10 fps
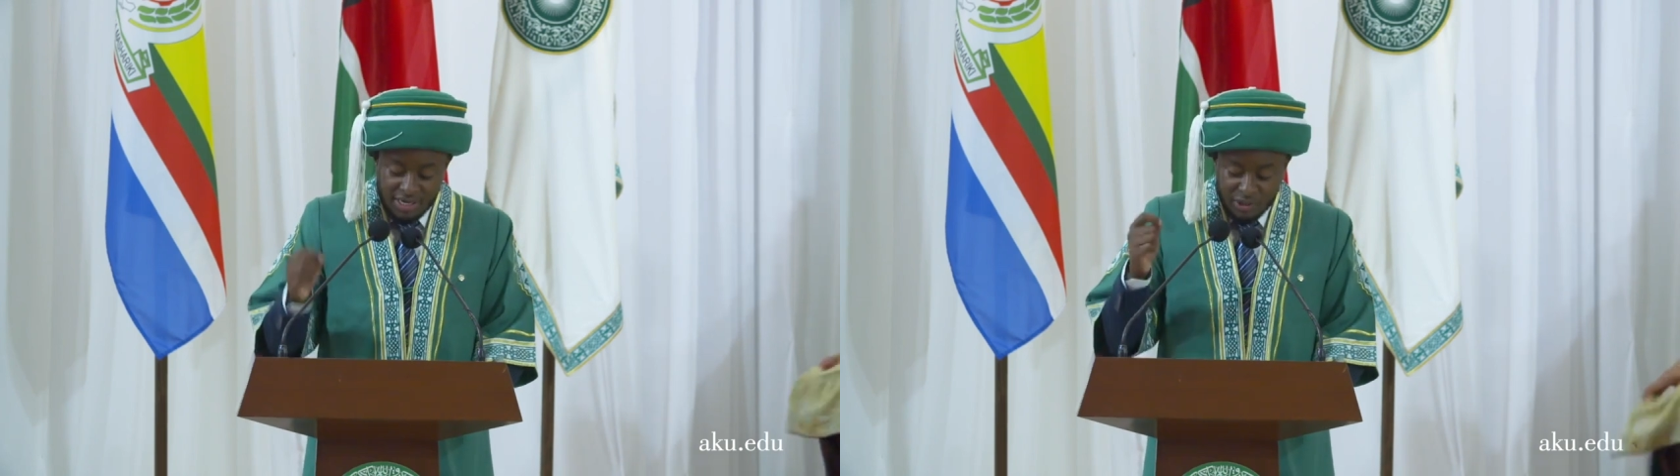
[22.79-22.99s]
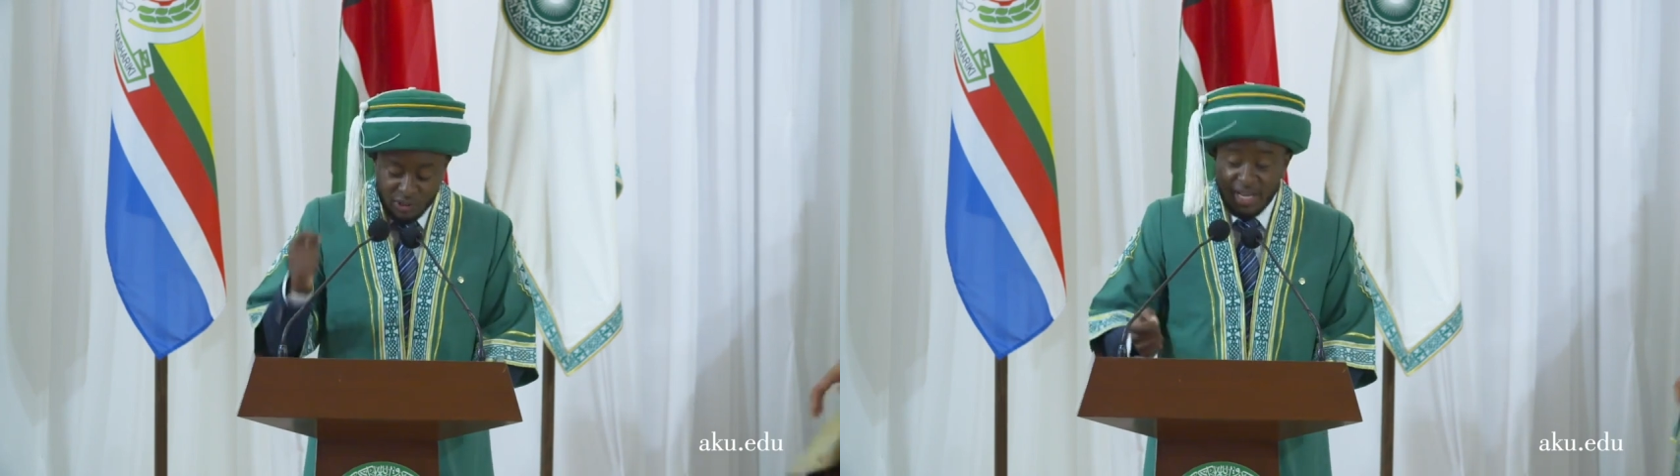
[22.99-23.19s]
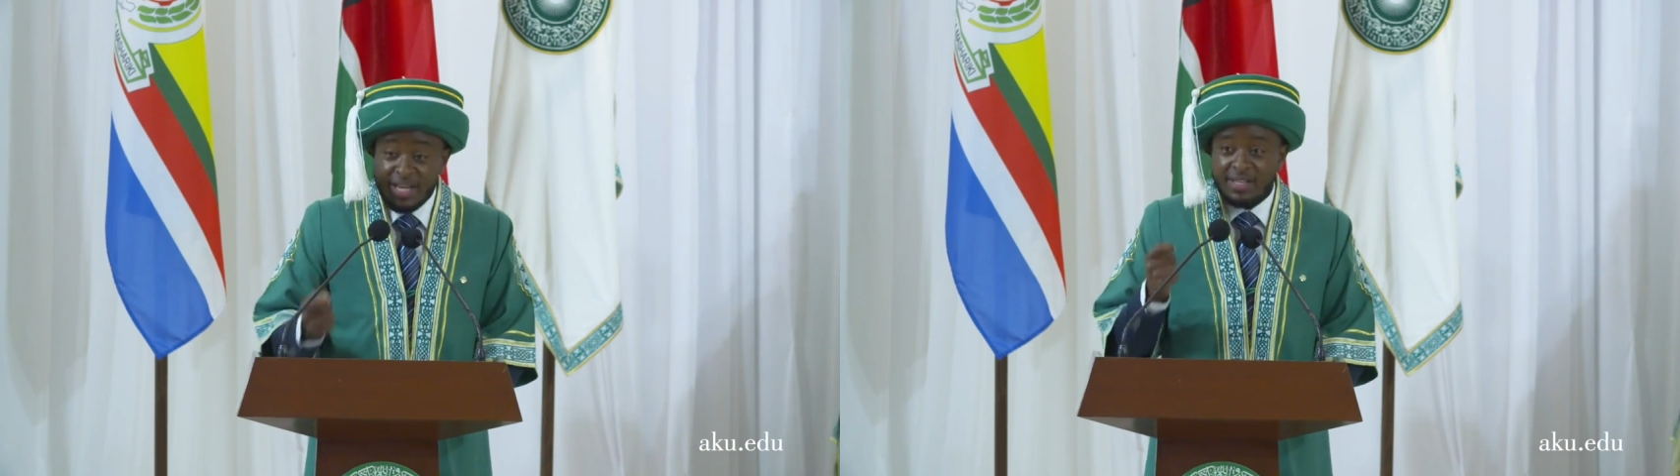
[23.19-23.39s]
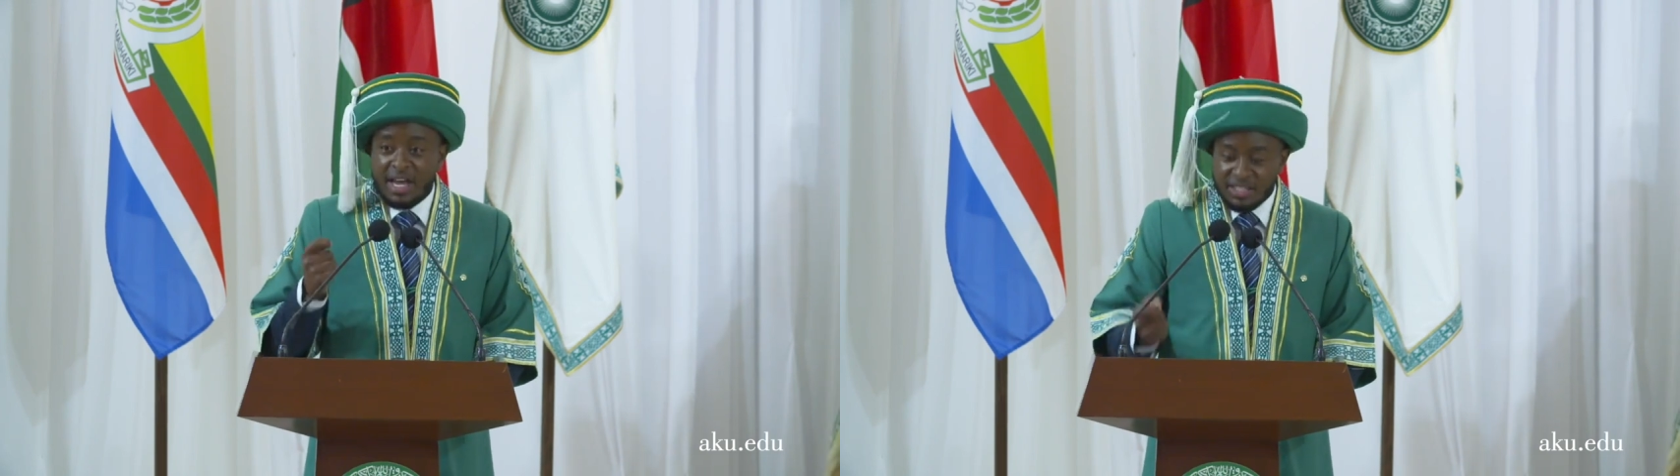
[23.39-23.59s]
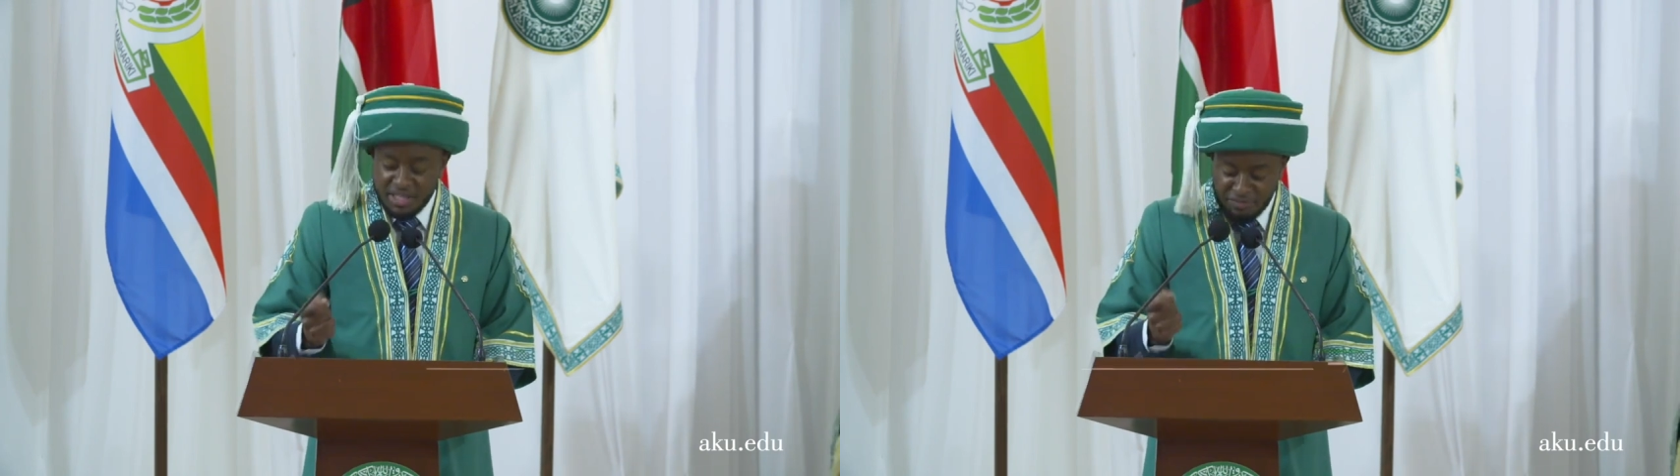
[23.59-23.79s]
today's
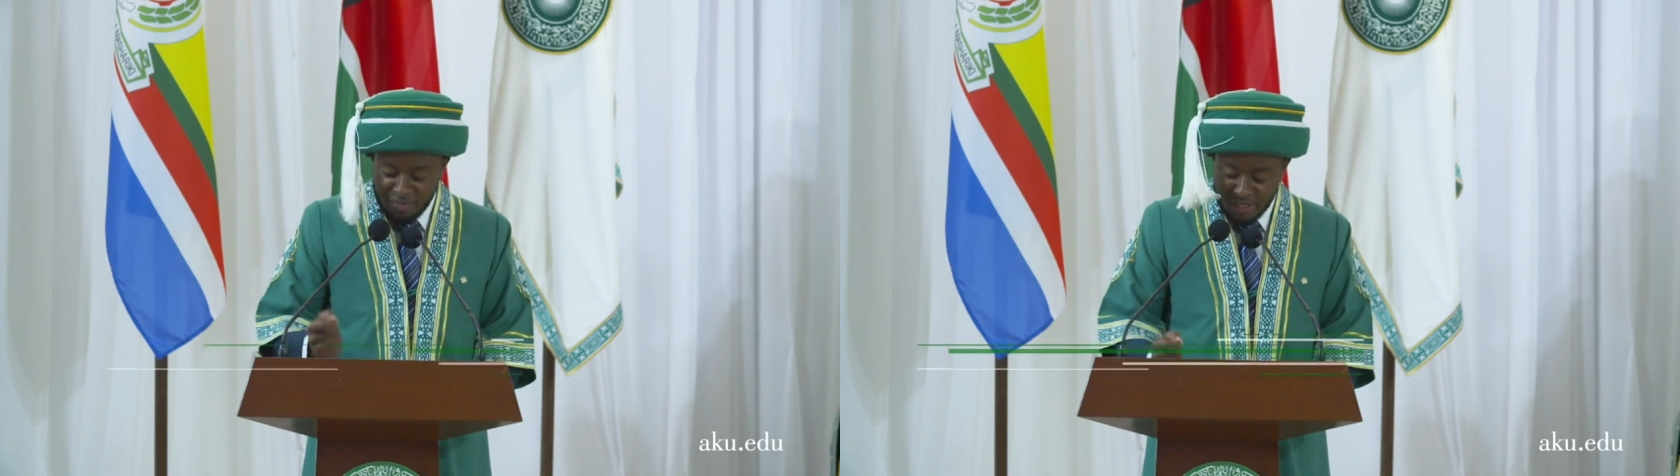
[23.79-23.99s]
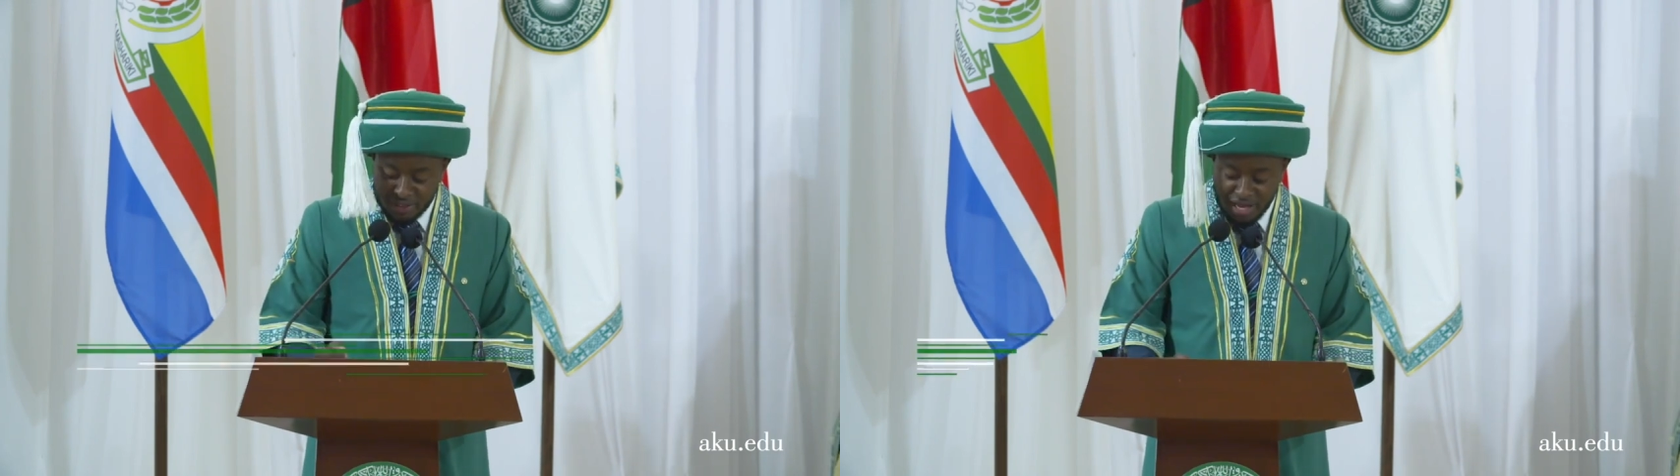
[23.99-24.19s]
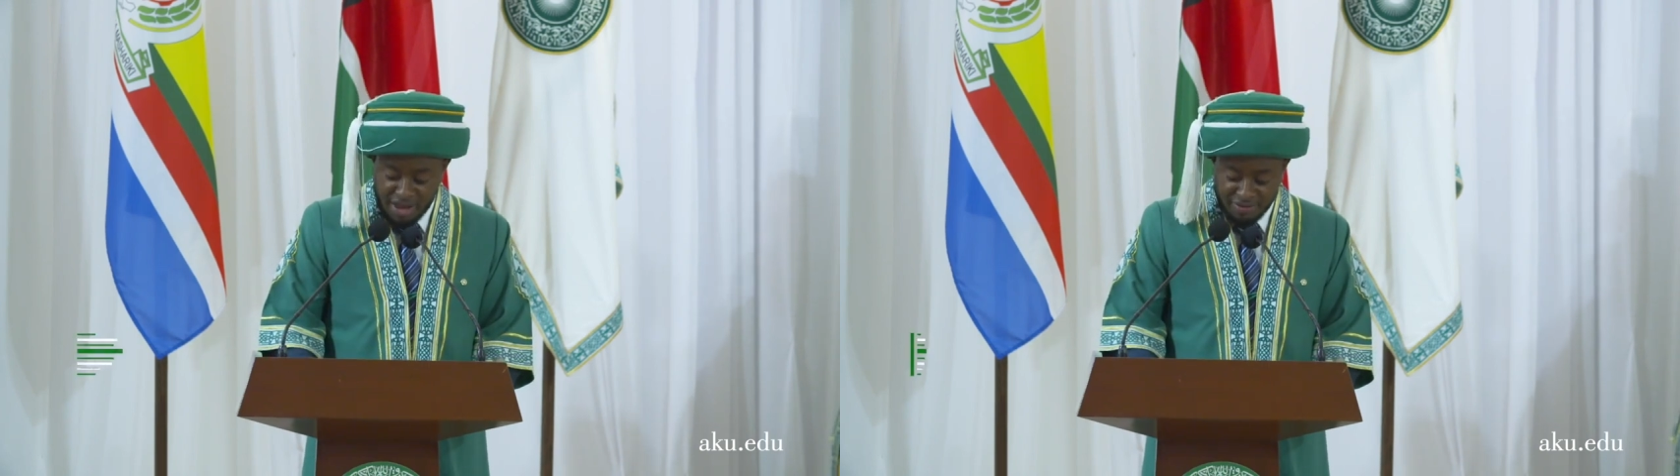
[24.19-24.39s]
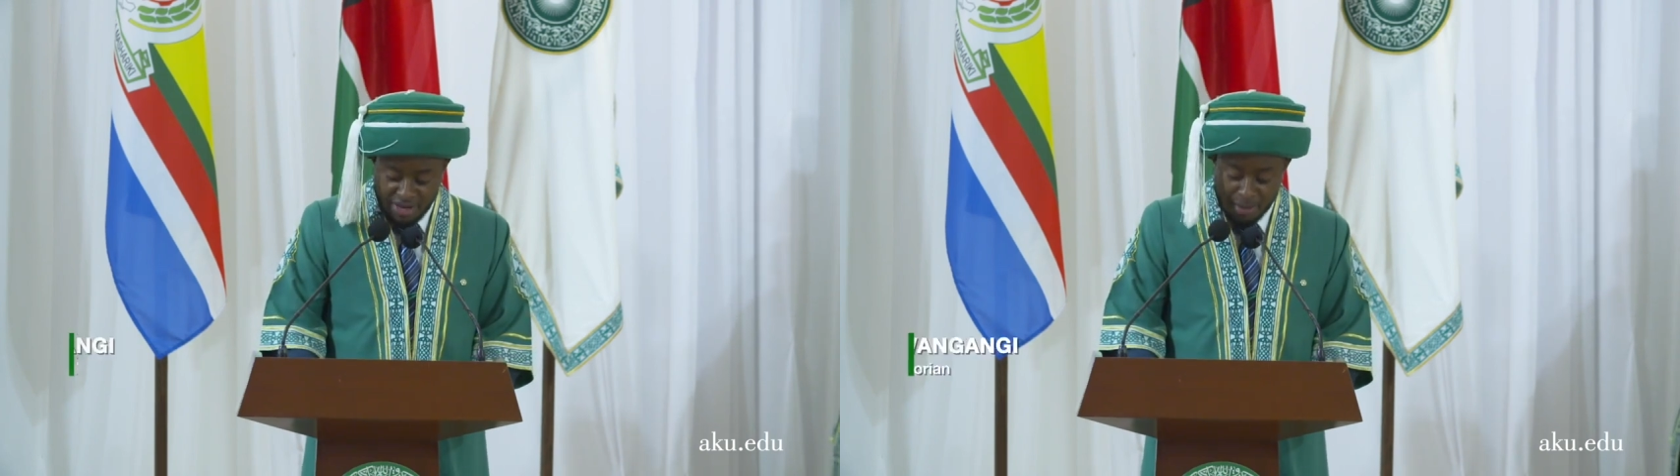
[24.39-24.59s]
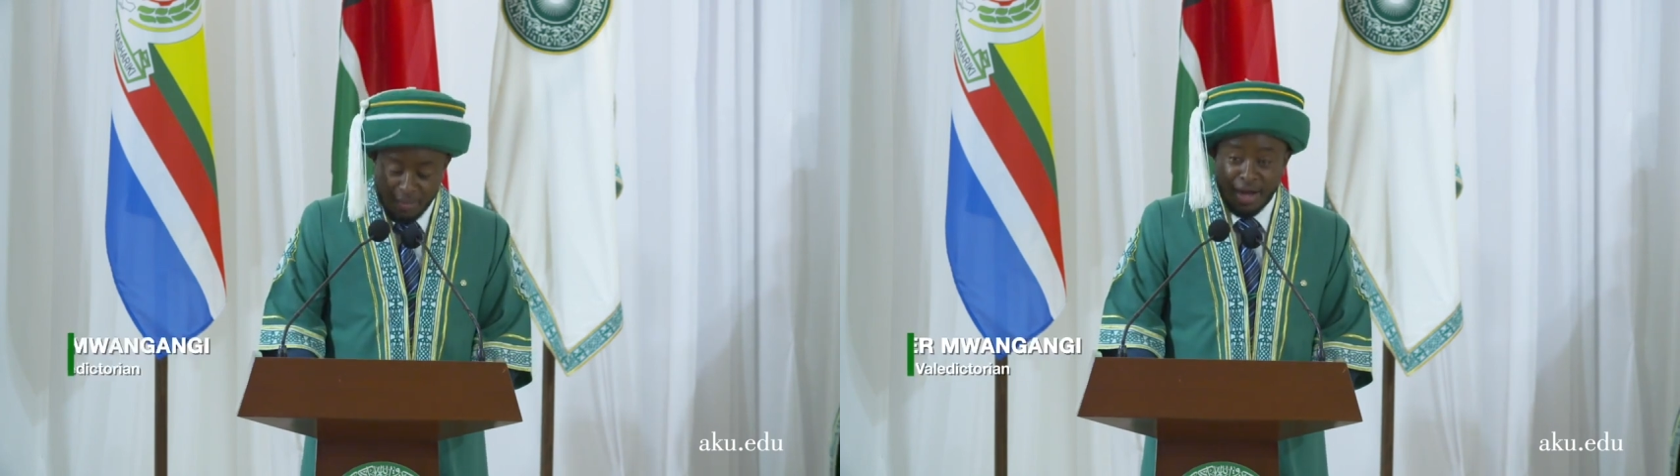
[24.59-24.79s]
achievements have come